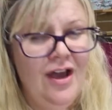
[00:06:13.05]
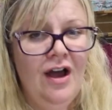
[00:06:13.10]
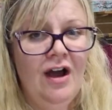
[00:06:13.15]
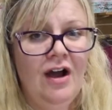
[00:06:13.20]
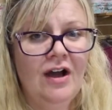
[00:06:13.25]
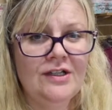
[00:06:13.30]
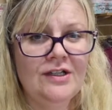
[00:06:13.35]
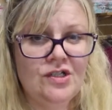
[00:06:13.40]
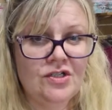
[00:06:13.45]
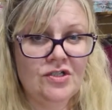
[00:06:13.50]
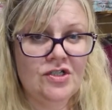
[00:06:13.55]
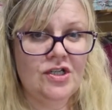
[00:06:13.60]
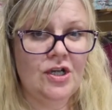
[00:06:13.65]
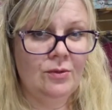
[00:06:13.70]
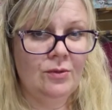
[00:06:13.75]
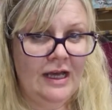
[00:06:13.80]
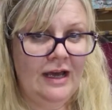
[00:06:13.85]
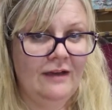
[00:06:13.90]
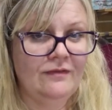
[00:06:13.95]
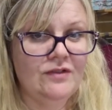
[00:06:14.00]
I
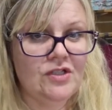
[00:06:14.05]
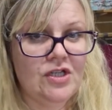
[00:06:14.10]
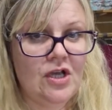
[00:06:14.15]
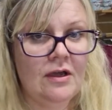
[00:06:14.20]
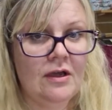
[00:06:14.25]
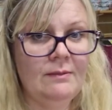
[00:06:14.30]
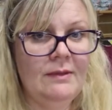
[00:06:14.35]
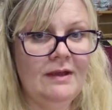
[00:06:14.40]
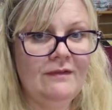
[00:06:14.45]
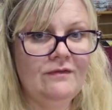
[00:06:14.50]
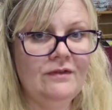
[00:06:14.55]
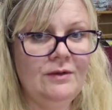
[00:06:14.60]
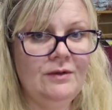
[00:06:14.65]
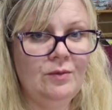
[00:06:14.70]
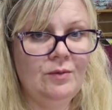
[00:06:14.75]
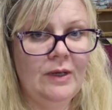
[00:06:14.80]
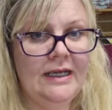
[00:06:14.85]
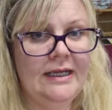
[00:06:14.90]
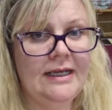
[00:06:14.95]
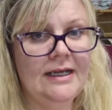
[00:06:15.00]
don't have time every
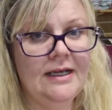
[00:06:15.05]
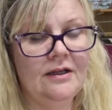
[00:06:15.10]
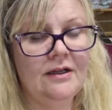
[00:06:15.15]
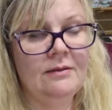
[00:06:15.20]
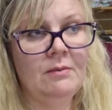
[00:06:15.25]
week at the